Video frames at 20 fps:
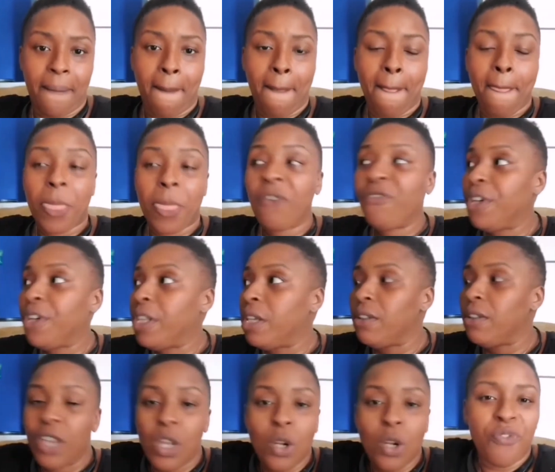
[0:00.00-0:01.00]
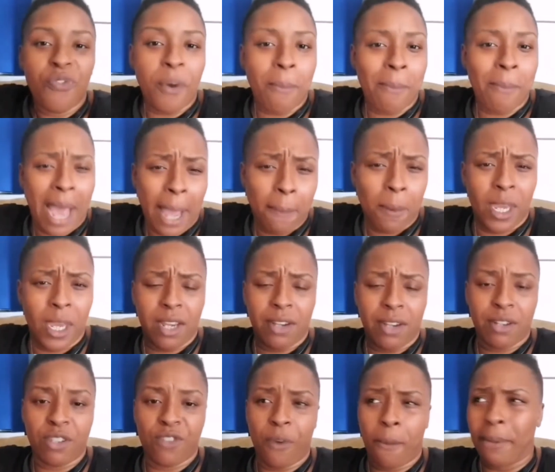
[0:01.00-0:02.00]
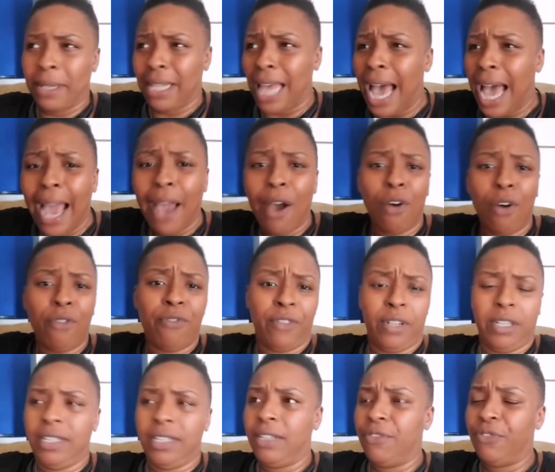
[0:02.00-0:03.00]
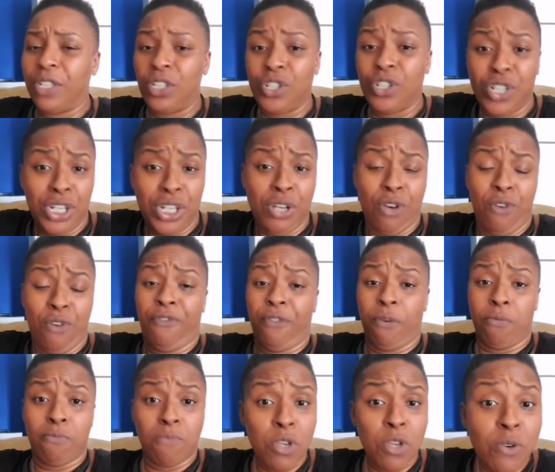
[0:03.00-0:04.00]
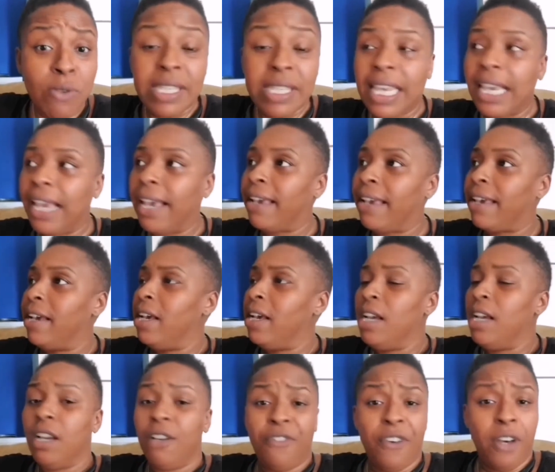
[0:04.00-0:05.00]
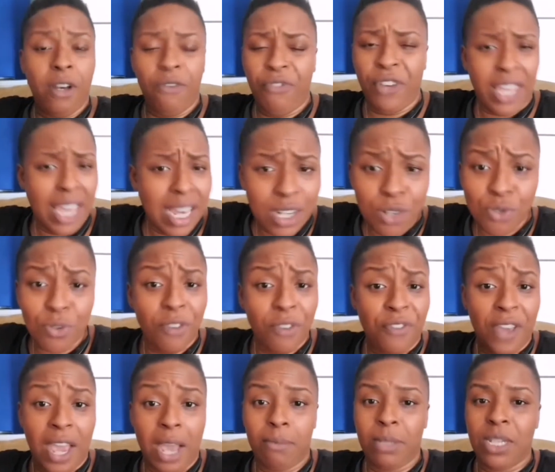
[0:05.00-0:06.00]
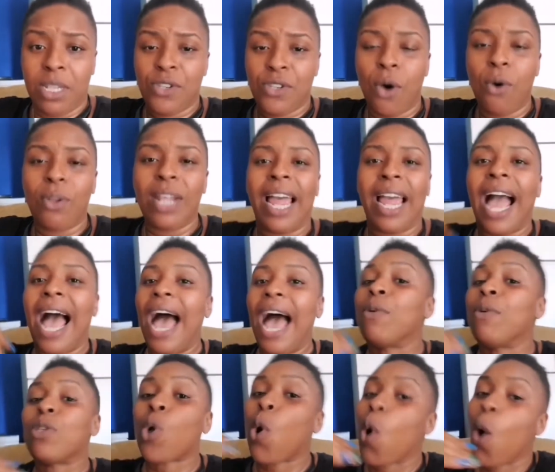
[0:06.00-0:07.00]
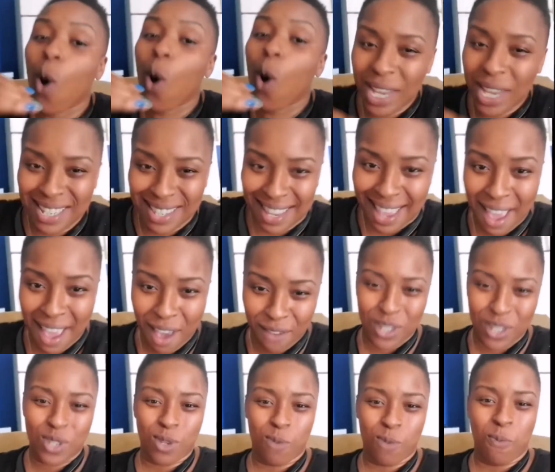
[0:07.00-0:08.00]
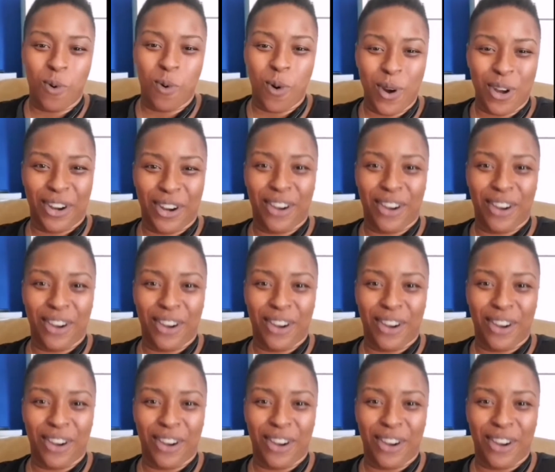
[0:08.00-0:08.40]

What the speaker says: for my peers, for Belial, for Jill, for music, for Kindred Family Soul. Like, I was always a heavy supporter.